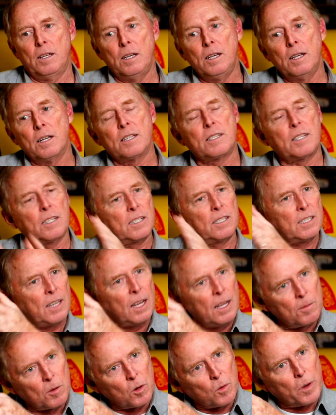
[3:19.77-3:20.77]
in a
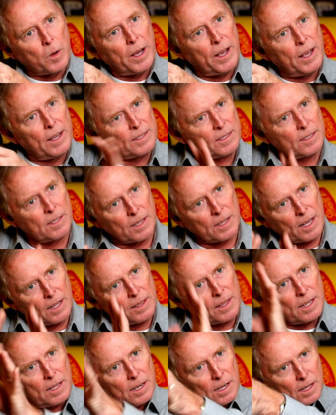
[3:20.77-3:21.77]
sustainable way so
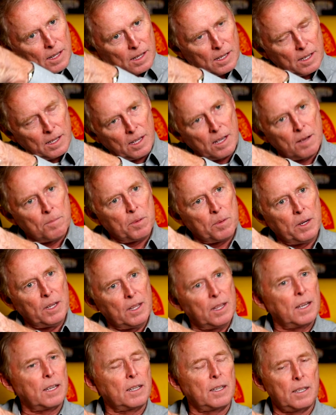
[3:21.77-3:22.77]
that the, the company
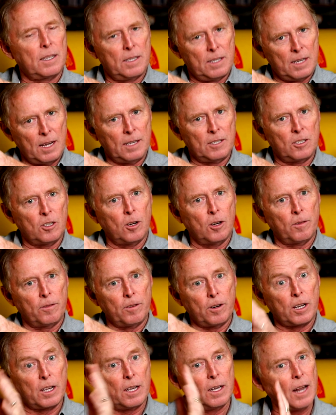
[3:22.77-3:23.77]
that takes
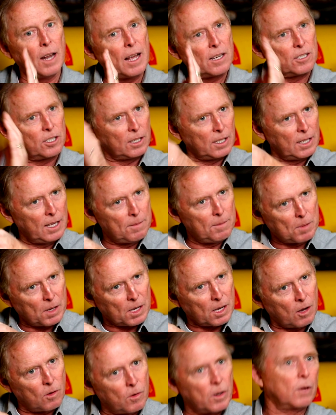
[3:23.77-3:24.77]
over can actually keep
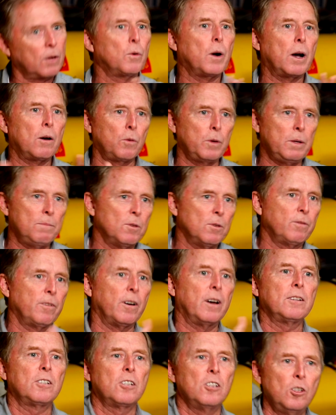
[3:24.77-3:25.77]
it going while we move
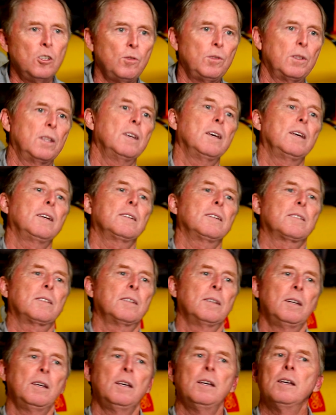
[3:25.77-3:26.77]
on to new things.
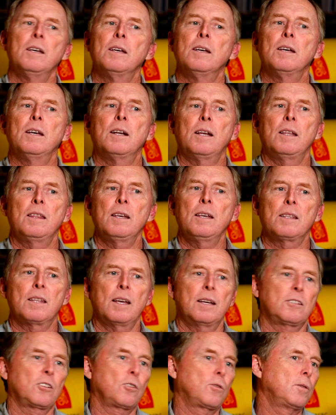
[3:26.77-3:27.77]
And I think
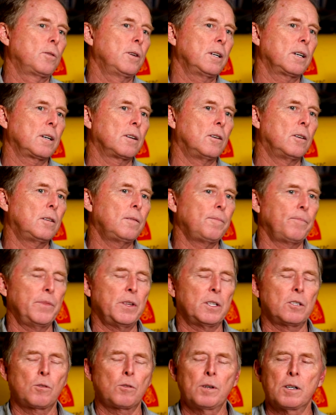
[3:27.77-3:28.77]
that's critical.
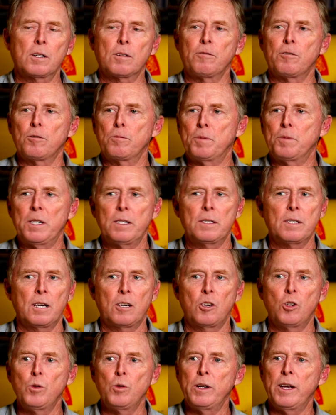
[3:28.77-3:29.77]
It's critical for a place like
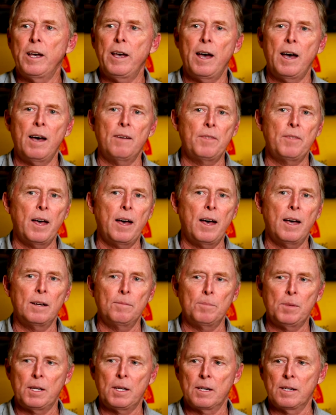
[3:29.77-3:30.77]
H U I to have that,
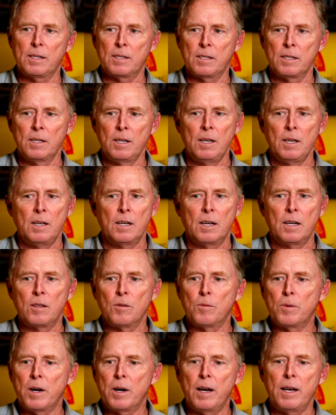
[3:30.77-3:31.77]
because
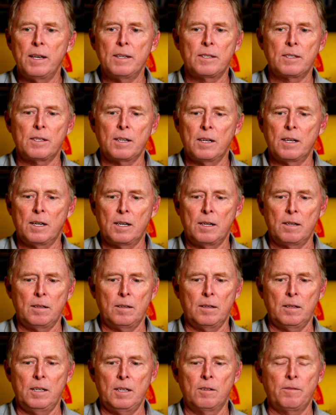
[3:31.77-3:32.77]
otherwise uh,
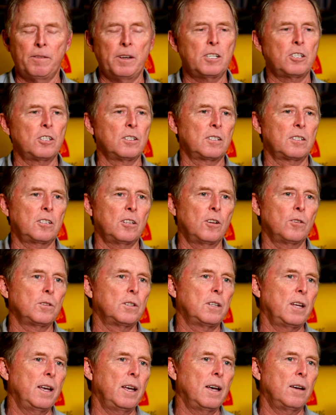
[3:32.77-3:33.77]
innovation slows
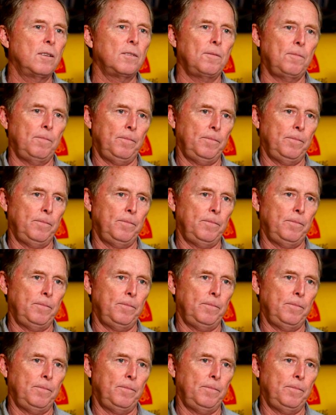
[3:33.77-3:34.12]
down.